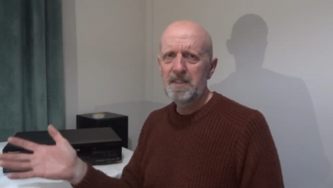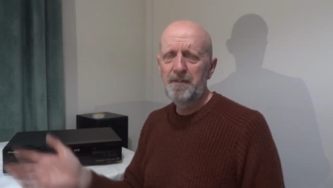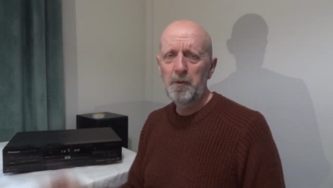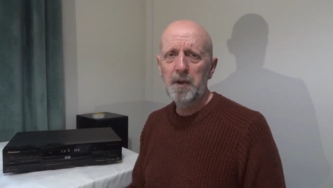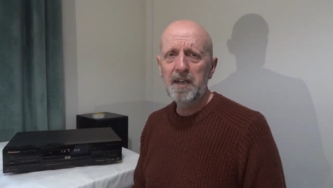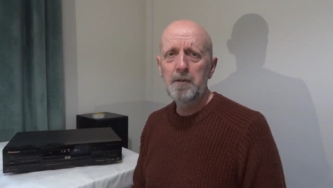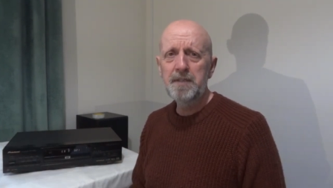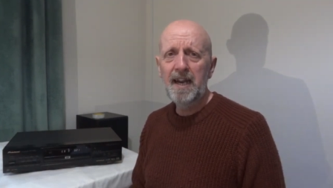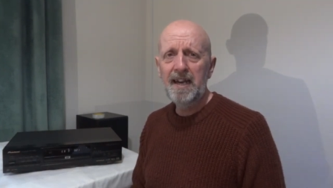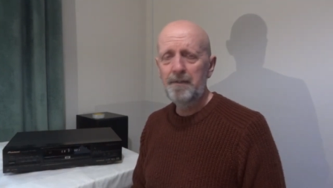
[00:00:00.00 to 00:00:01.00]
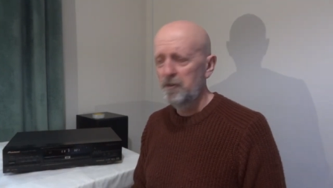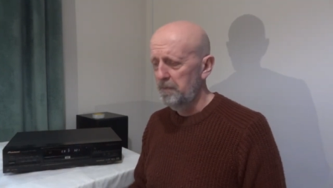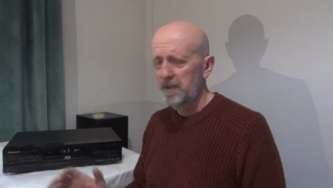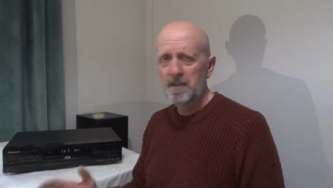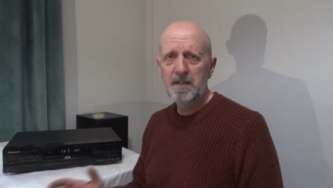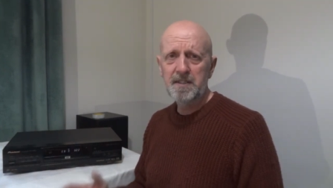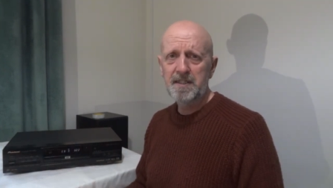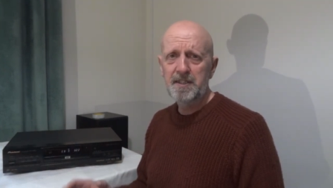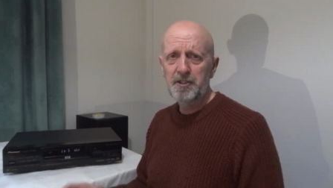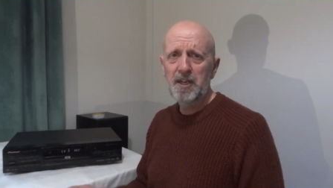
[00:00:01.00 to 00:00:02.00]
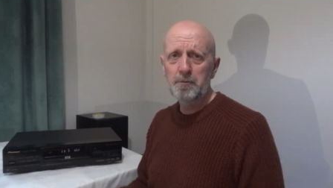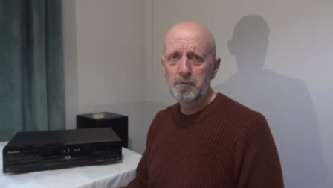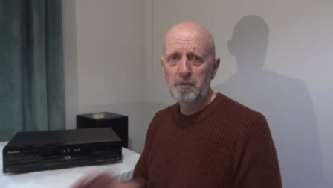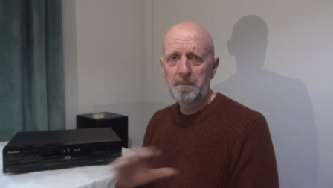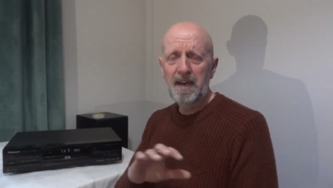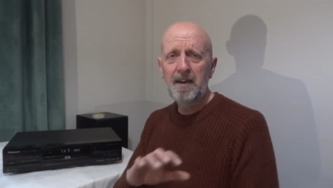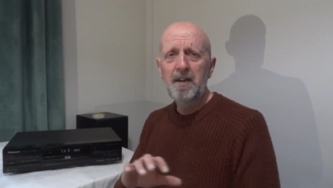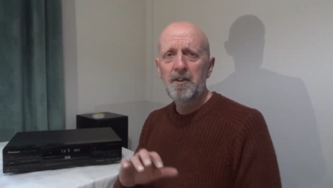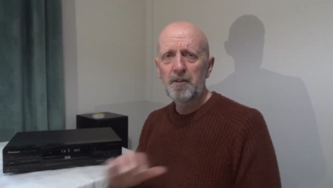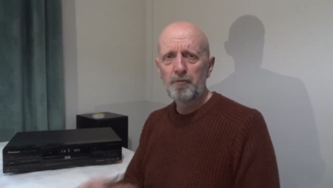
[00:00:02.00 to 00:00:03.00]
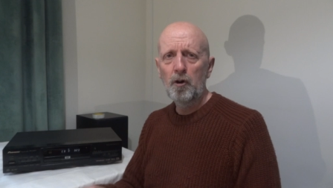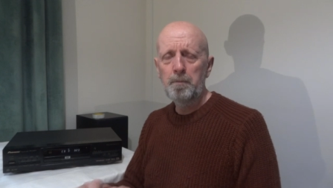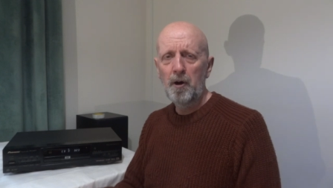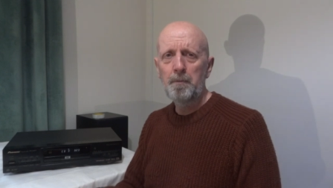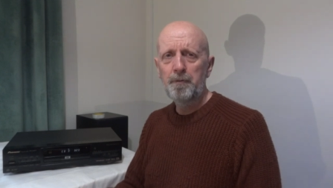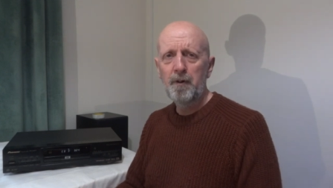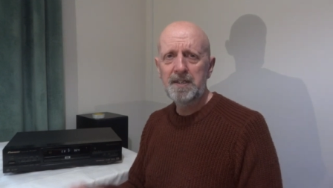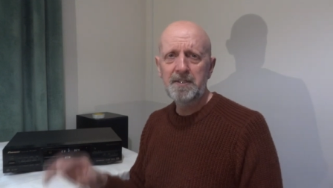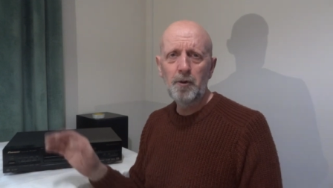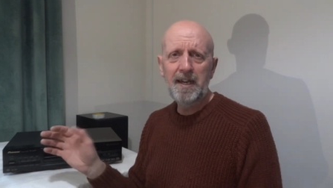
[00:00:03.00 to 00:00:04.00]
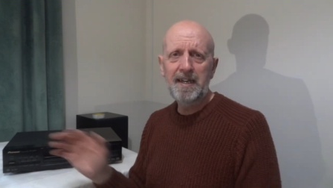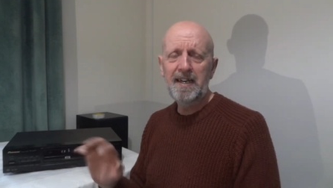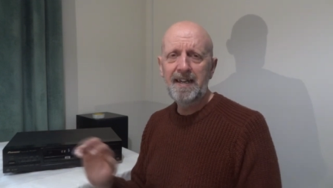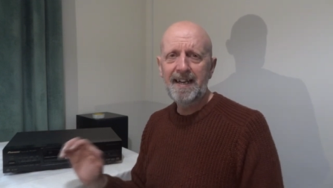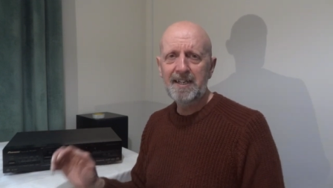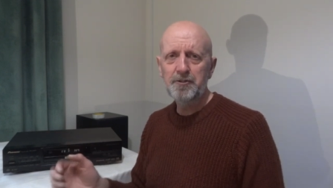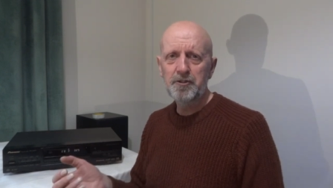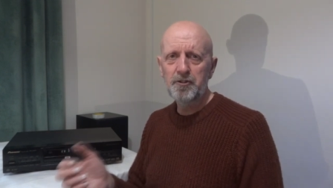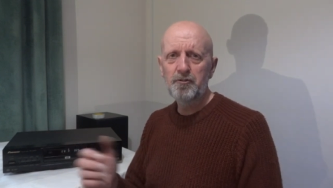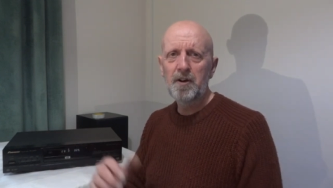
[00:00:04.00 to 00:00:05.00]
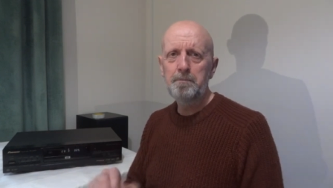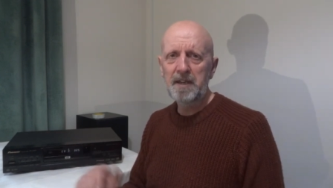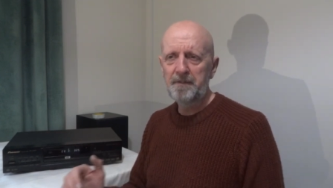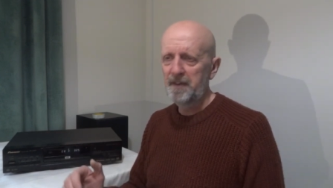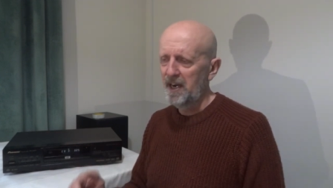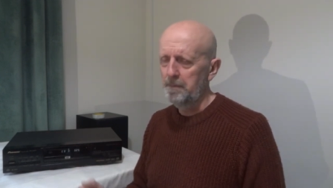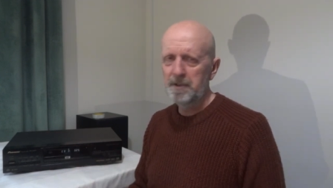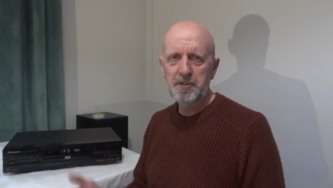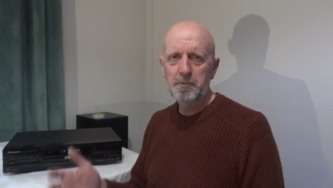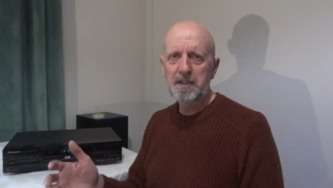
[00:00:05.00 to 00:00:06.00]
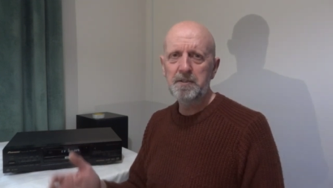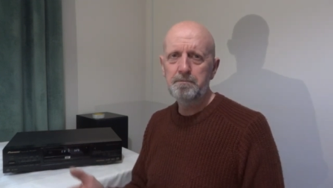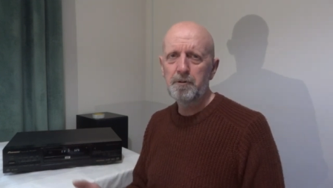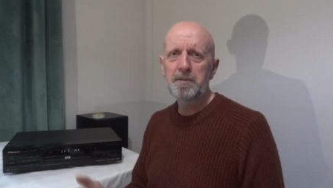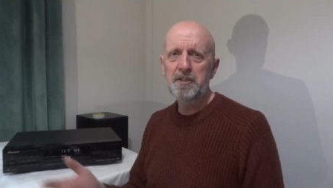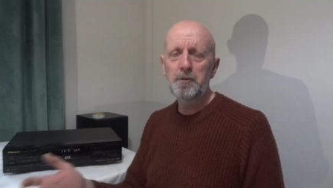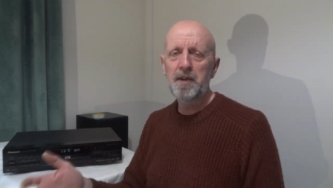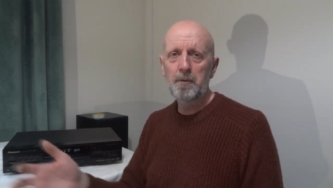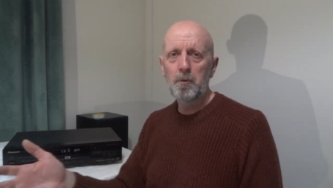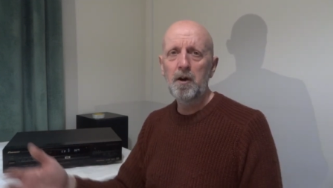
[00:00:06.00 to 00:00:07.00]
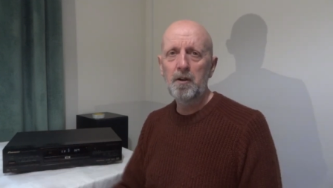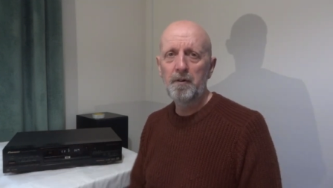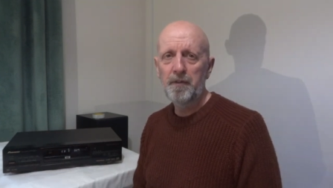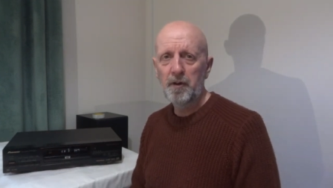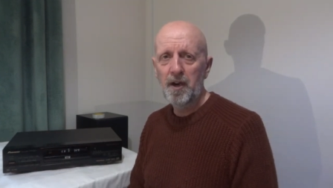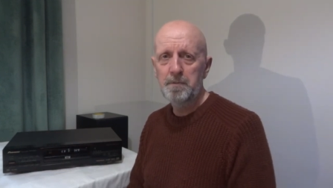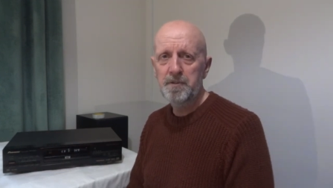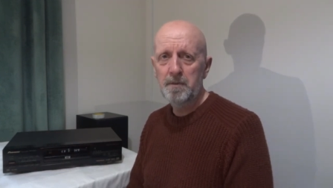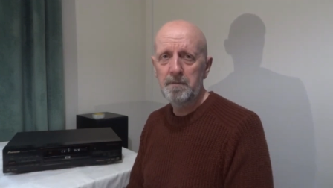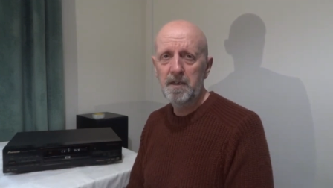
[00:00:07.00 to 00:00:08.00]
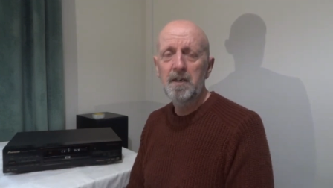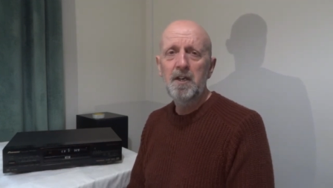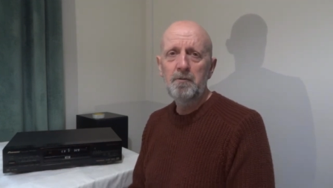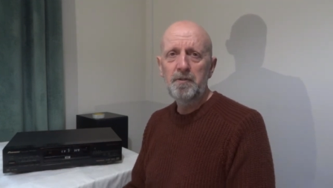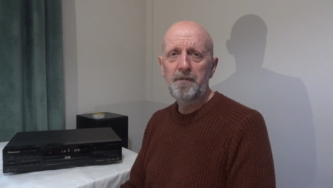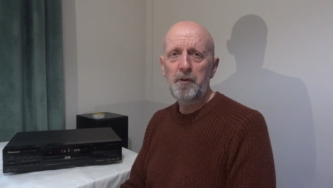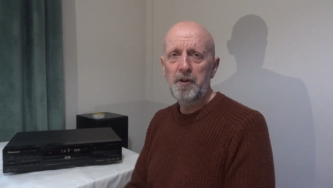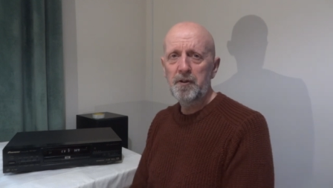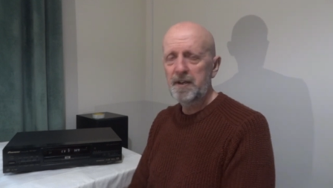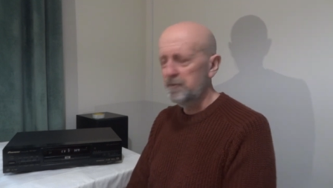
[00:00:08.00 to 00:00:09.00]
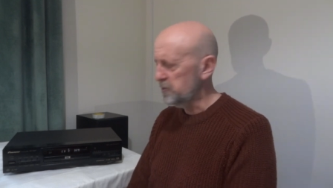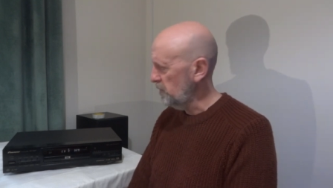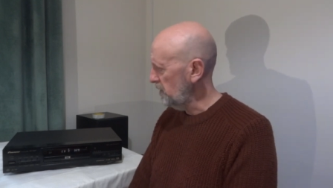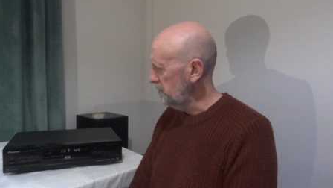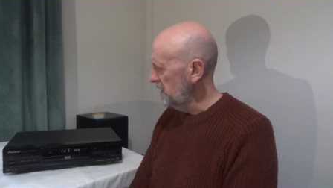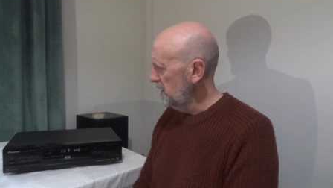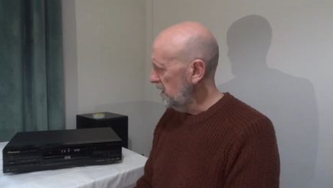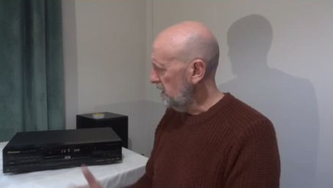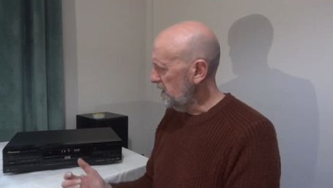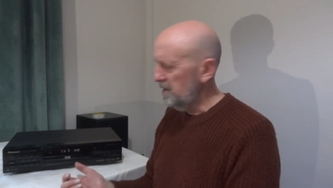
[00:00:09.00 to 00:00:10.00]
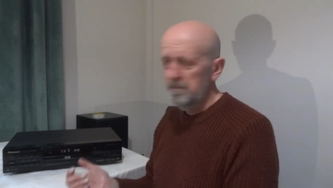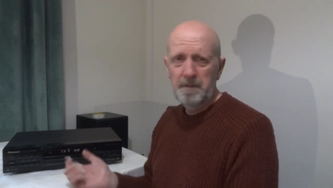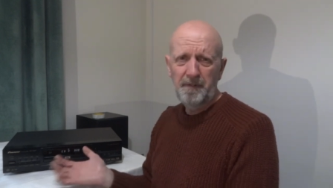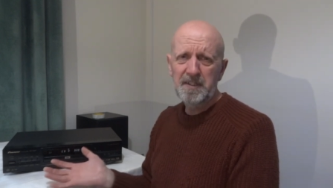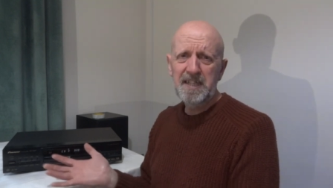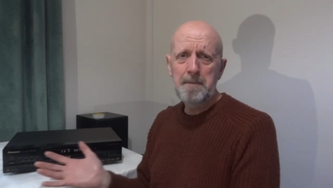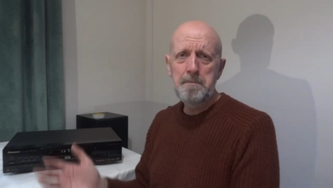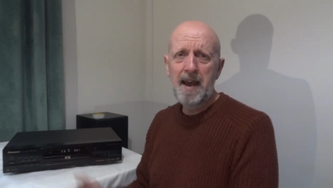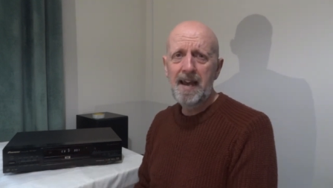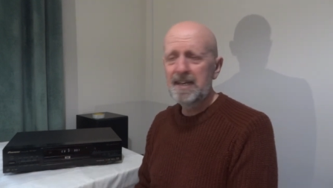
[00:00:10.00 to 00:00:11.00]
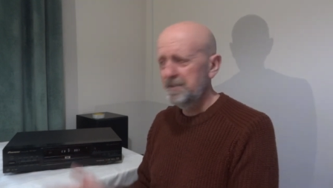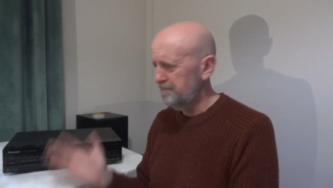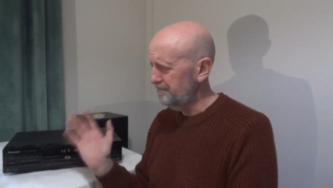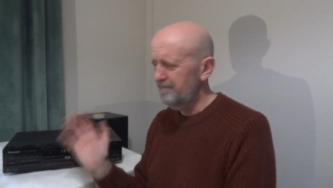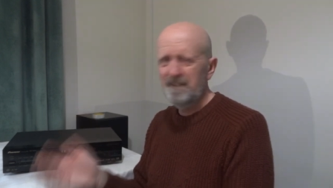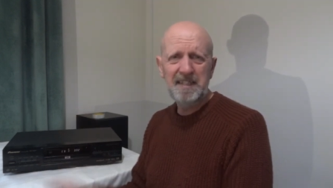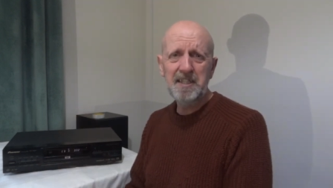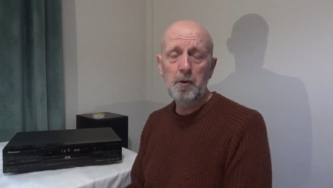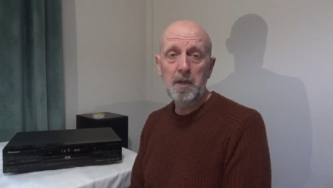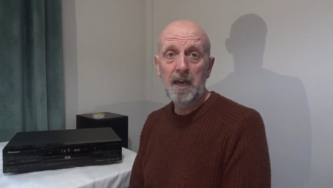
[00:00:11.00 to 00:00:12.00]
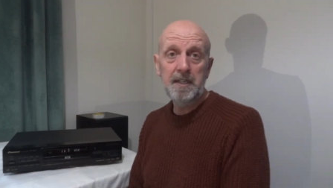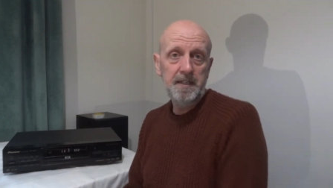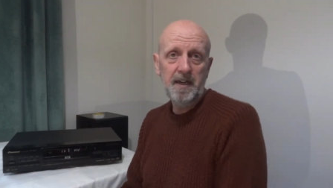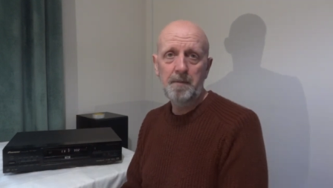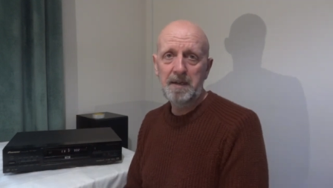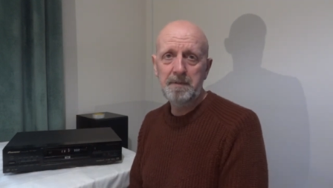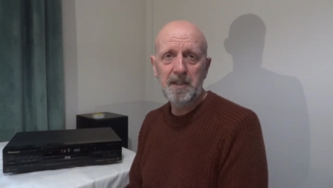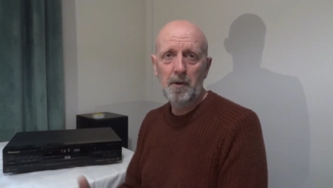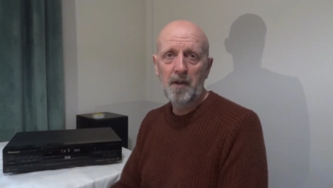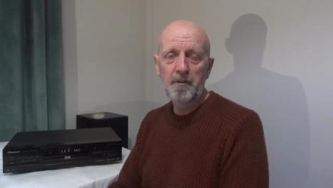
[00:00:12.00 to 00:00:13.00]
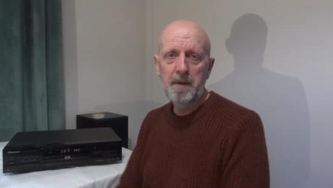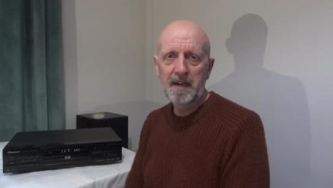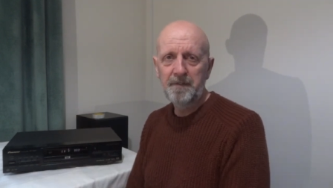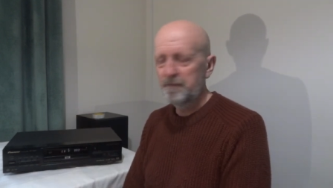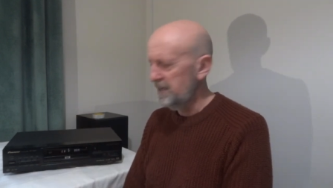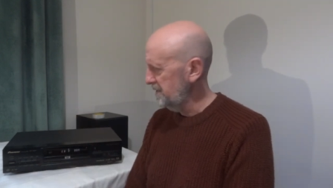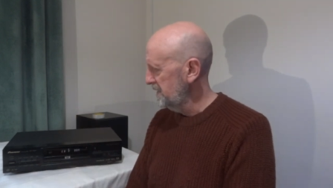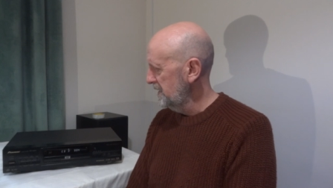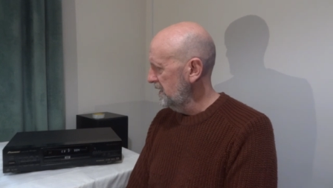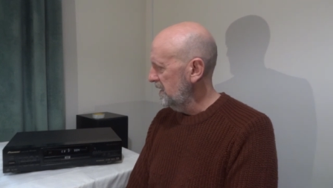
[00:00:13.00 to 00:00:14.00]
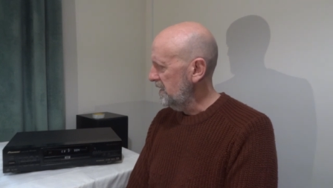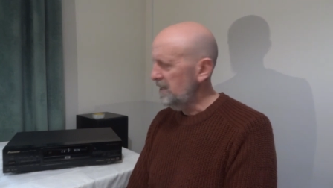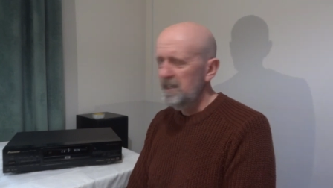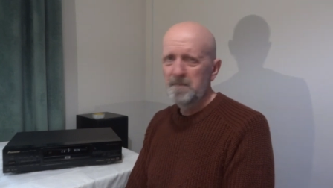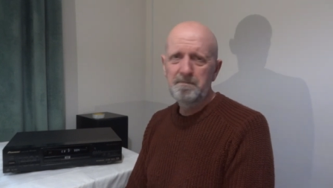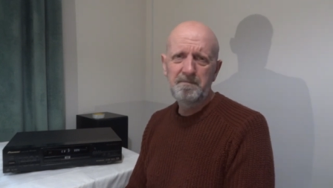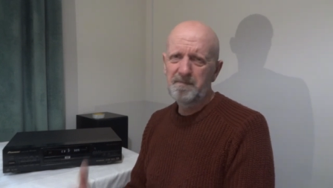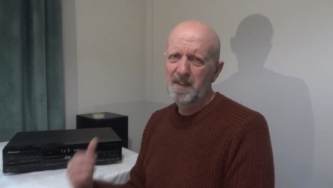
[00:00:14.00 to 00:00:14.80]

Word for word: if you want to go down that route. But like I said, this channel's all about the rock bottom price, not adding any extra to try and beef it up, because we could probably do that with quite a lot of the items I'm uh, reviewing on here as well. Um, but for ten pounds, it's okay, you know what I mean? But don't overpay for it. Um,